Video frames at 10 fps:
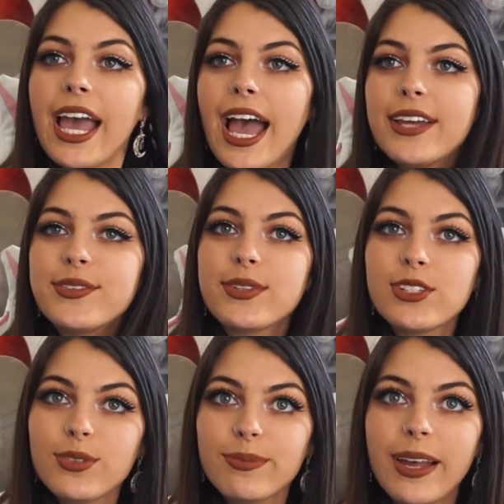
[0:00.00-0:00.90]
I do
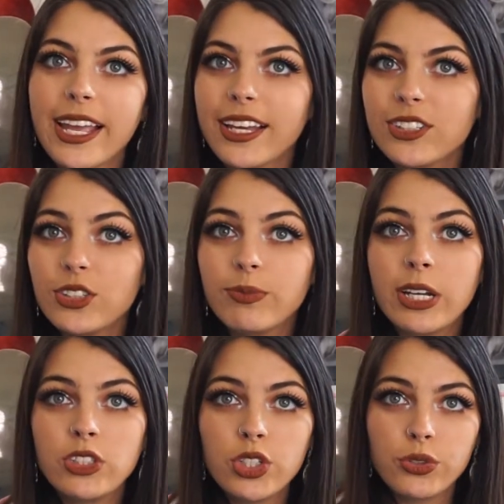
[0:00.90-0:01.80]
this with my
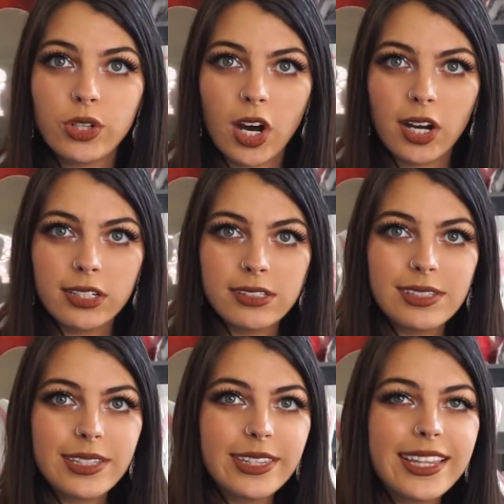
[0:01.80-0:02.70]
my two
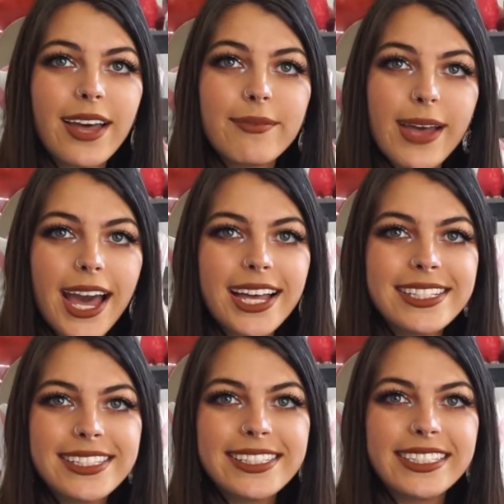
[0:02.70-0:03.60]
dogs that
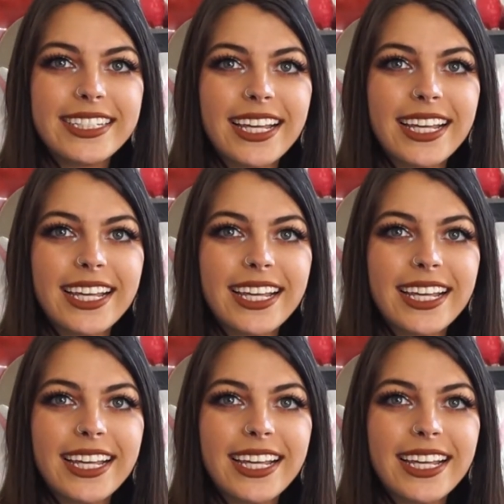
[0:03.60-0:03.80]
passed